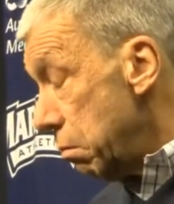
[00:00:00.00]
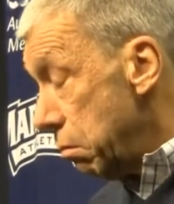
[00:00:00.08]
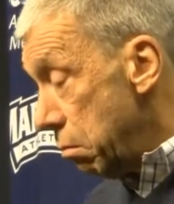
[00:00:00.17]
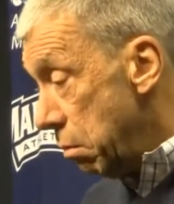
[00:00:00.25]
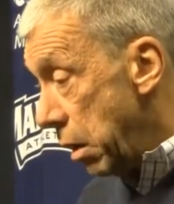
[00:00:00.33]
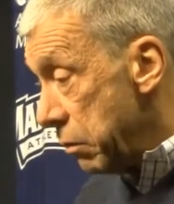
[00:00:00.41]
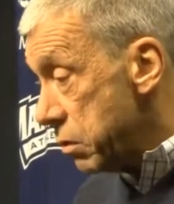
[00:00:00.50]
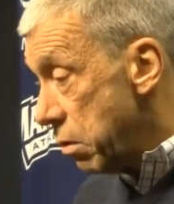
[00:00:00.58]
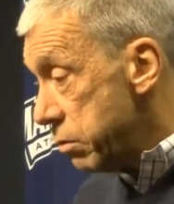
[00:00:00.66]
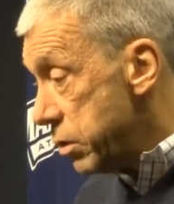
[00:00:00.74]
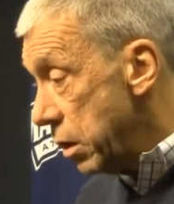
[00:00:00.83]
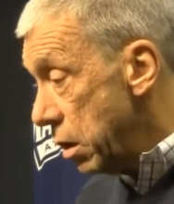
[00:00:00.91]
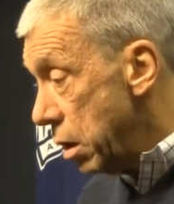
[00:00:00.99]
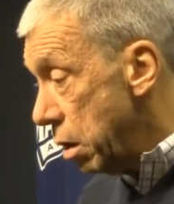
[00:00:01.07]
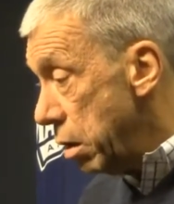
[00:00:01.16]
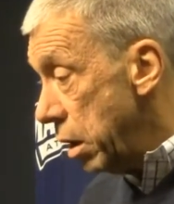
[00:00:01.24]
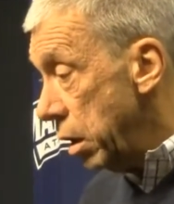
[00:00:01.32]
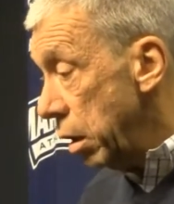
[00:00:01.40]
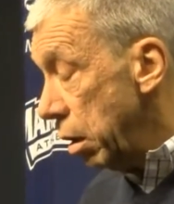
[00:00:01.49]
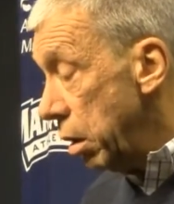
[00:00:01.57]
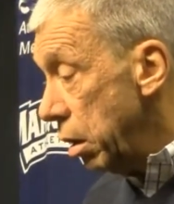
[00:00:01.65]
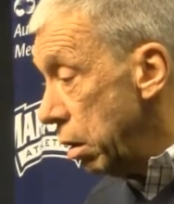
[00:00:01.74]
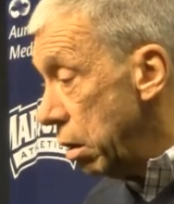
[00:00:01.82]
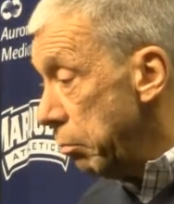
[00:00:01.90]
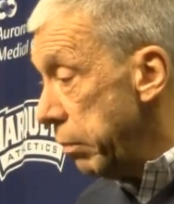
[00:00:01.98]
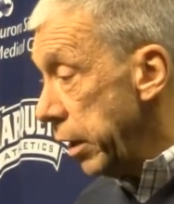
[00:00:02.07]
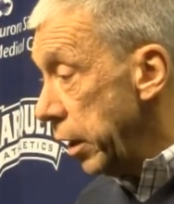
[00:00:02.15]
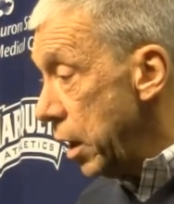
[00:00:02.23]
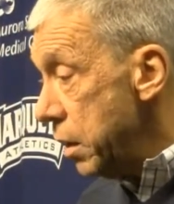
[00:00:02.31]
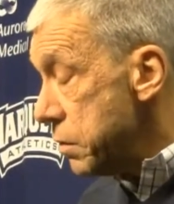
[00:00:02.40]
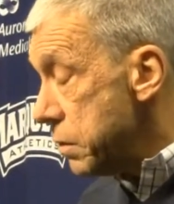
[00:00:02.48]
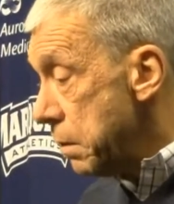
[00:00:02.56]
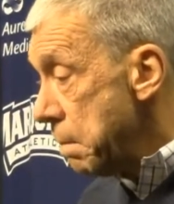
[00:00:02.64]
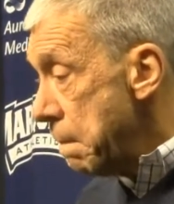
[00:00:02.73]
when I was coaching in the Big East.